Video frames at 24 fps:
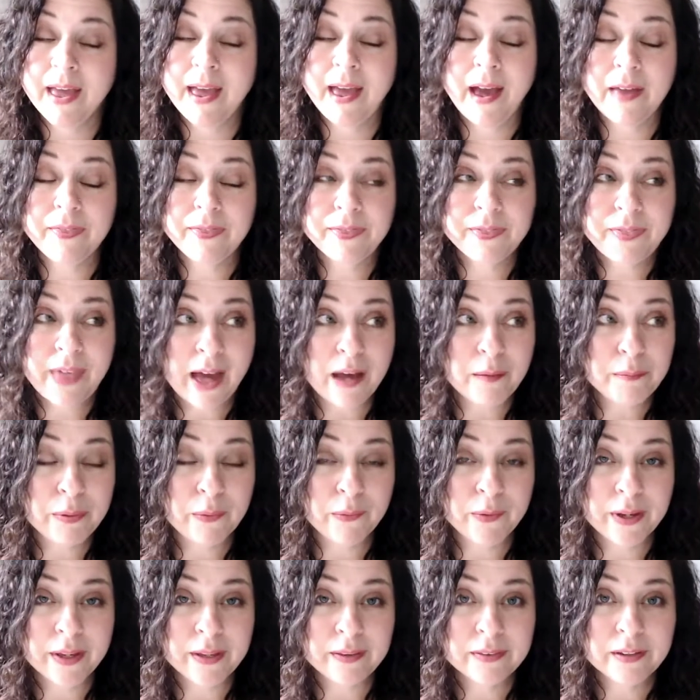At that
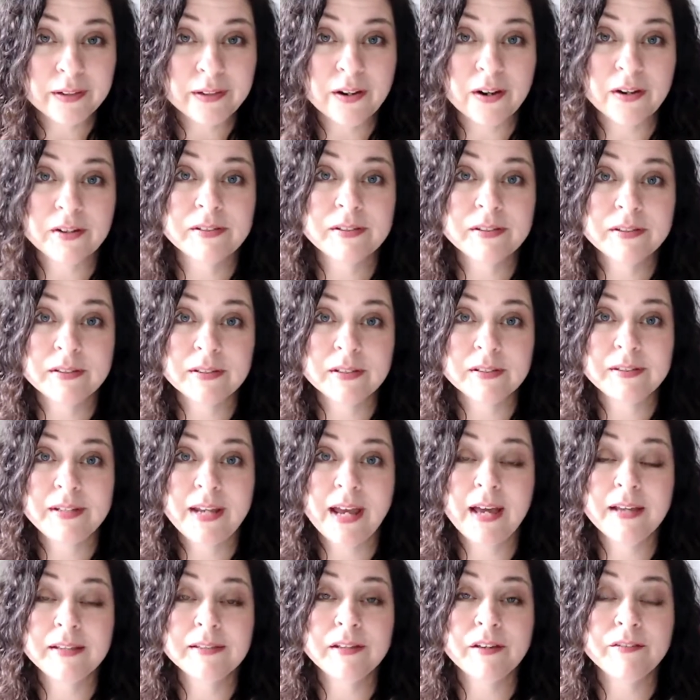point, the narcissist
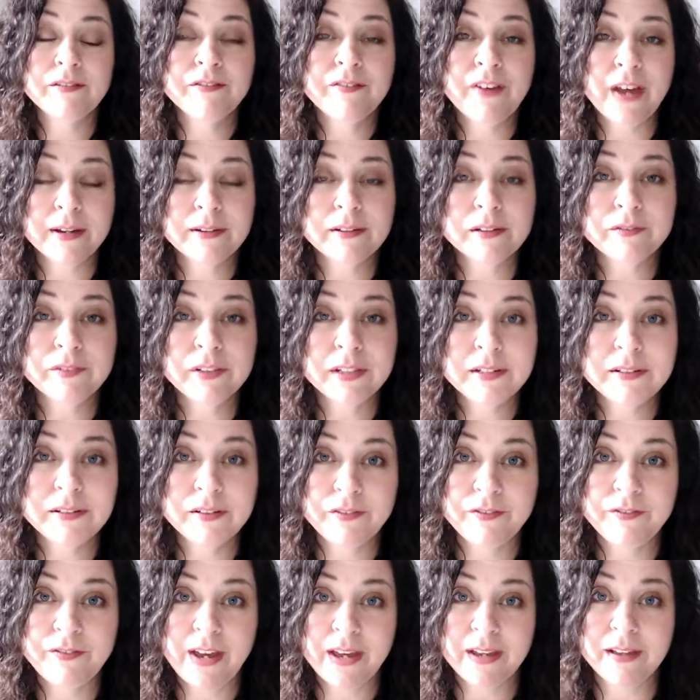has effectively
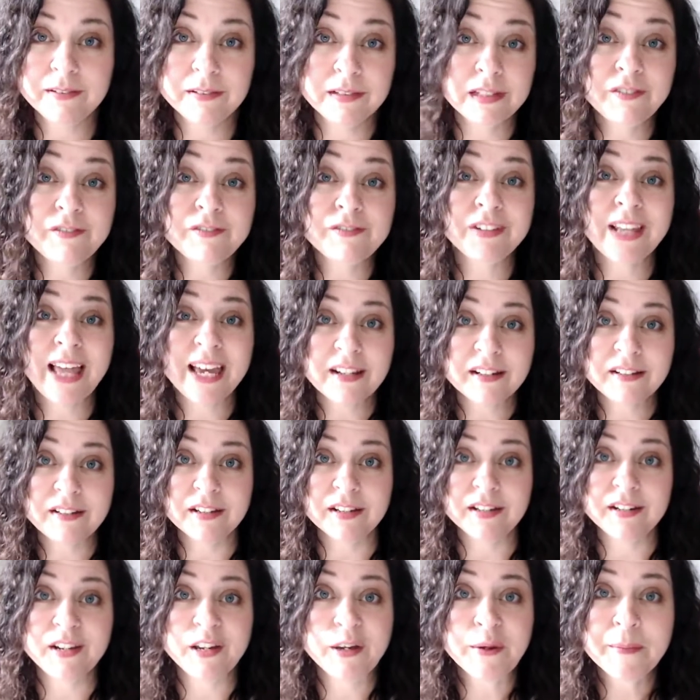defect,
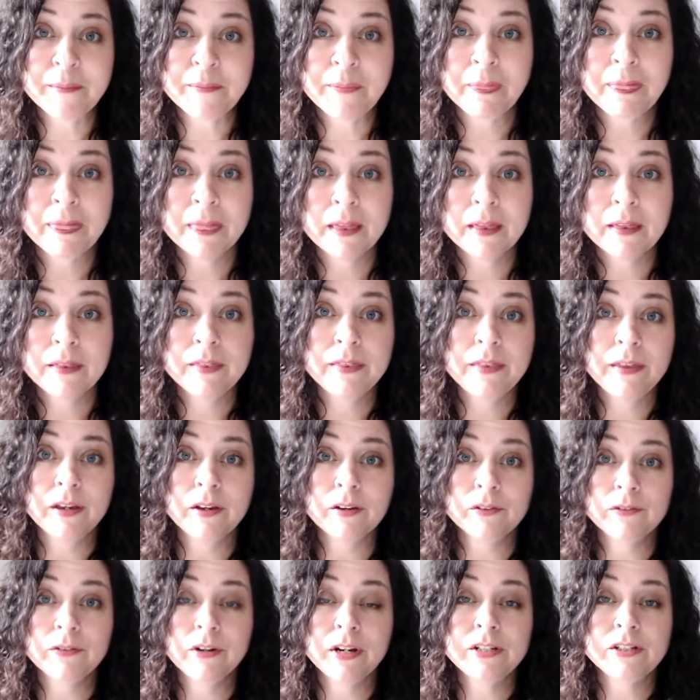deflected the
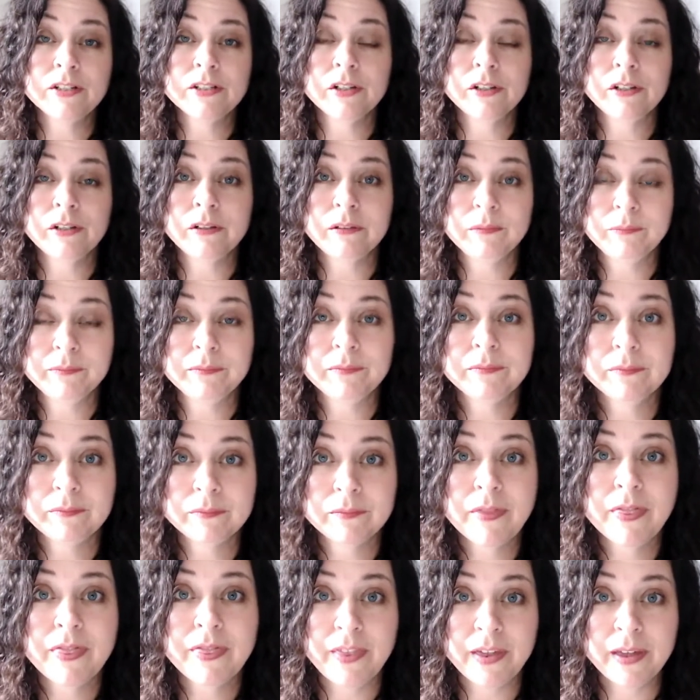original
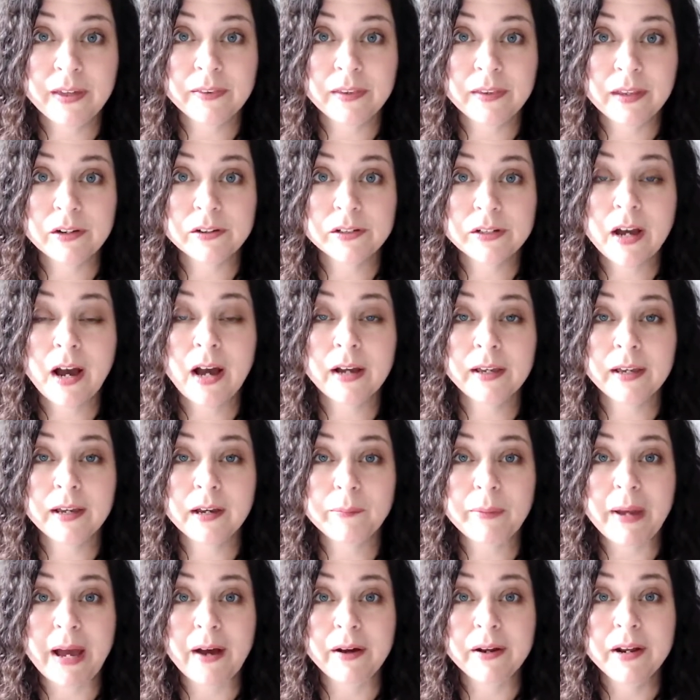thing that you're talking
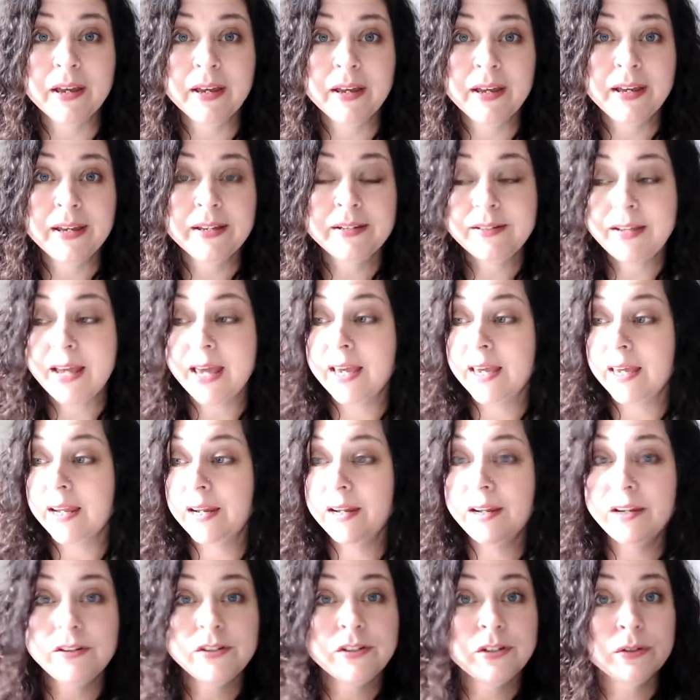about, taken
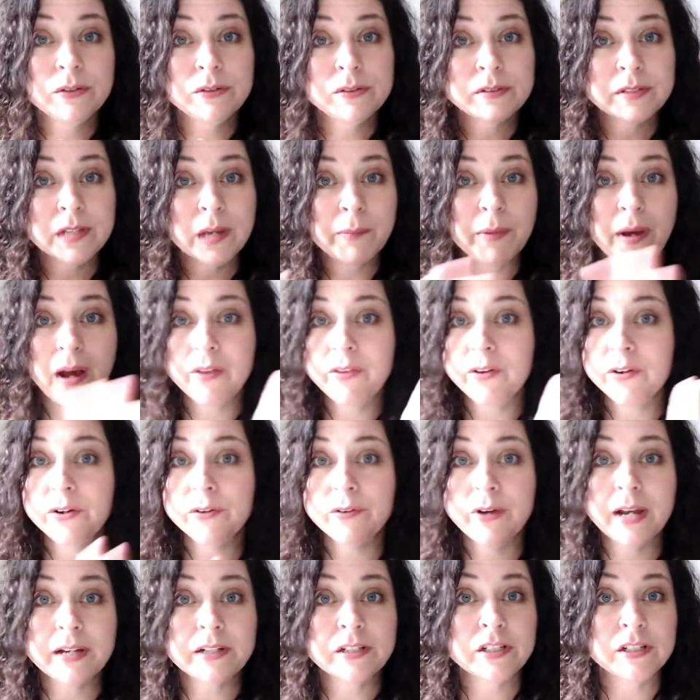it into some other
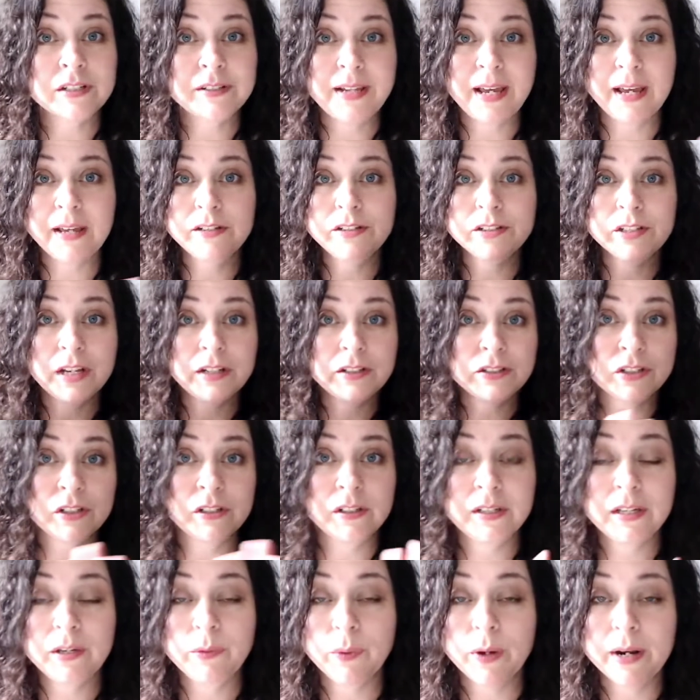direction,
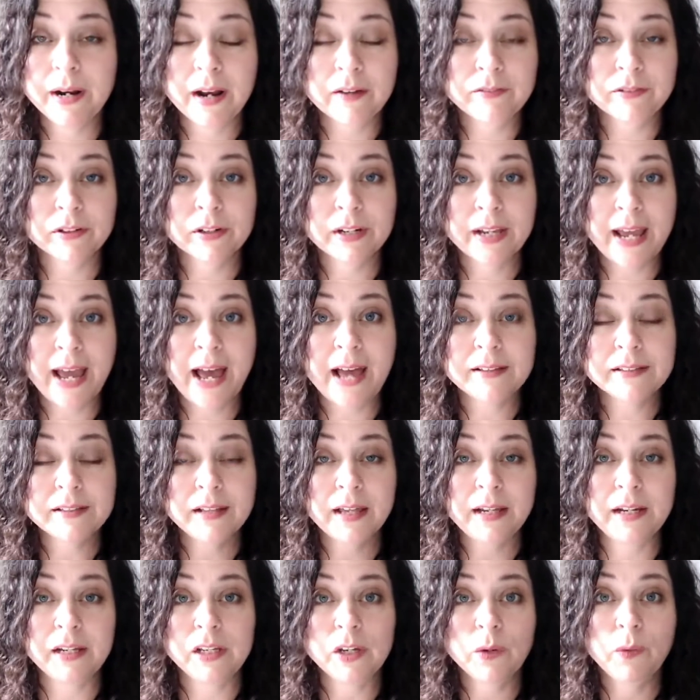tangentially, whatever,
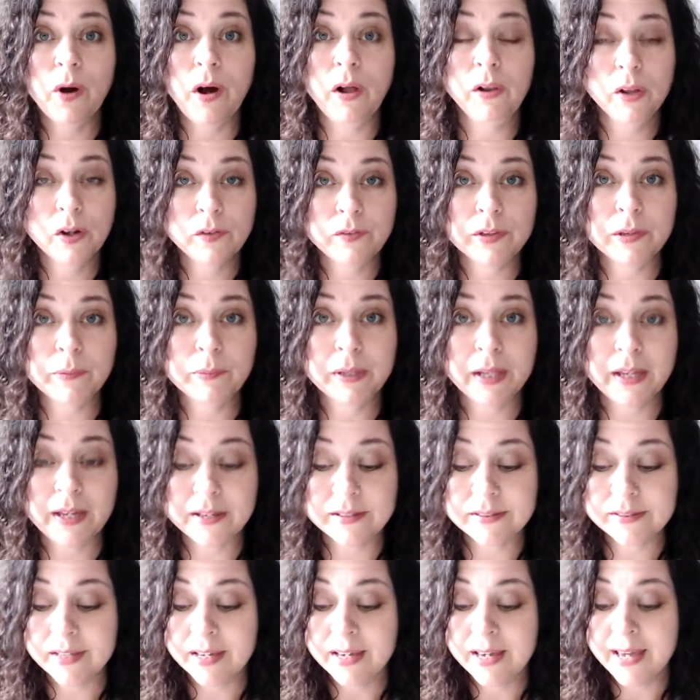gaslighting you all over the
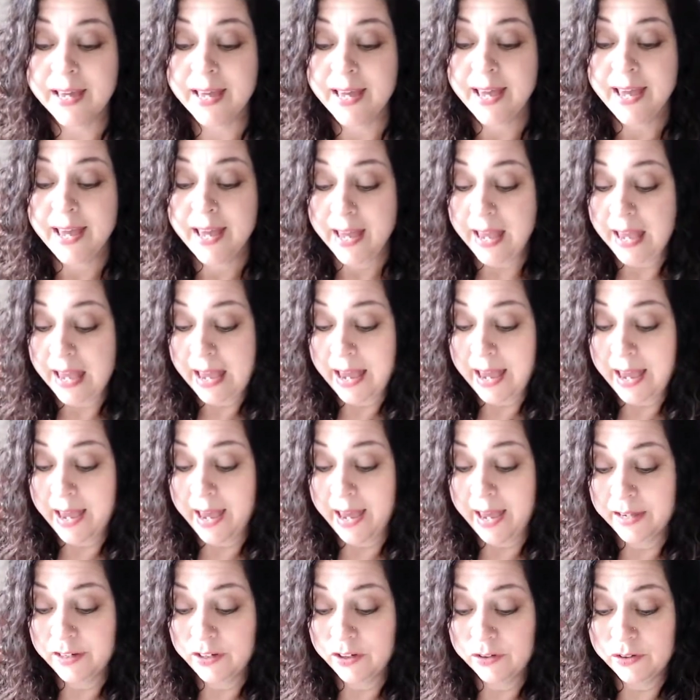place.
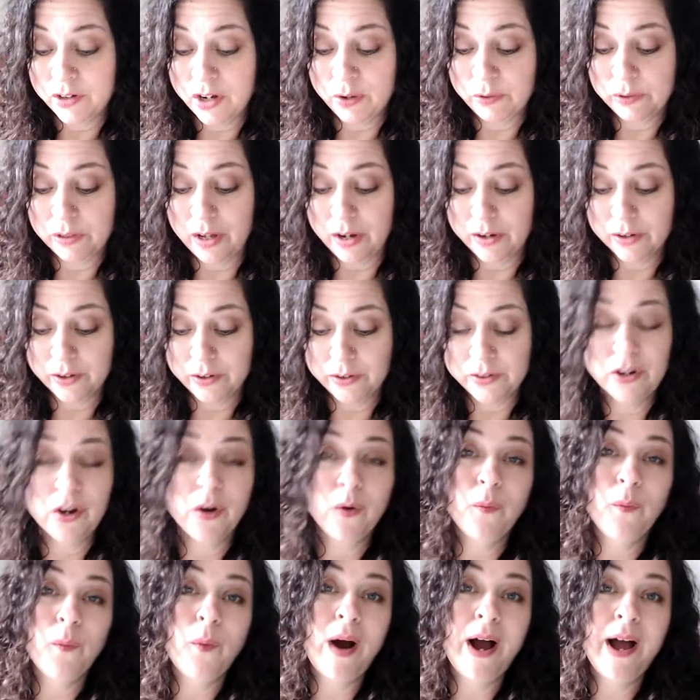And you no longer know
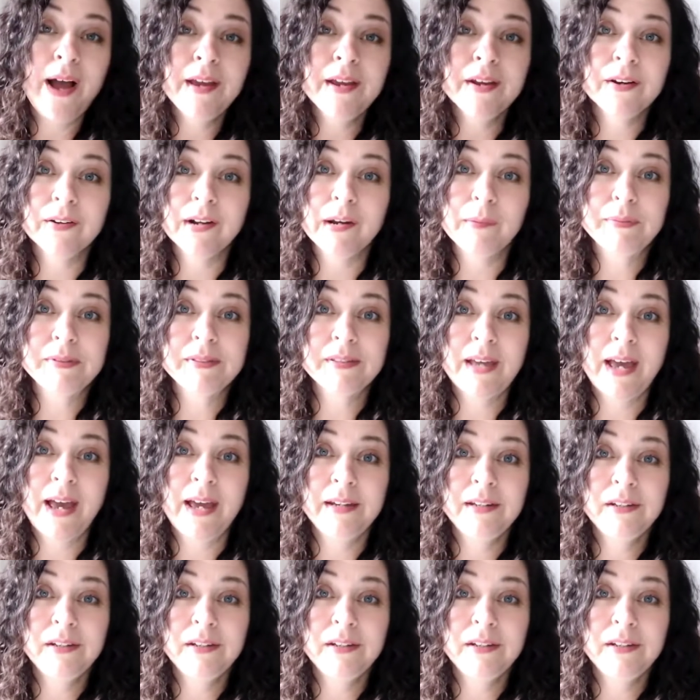why you're upset.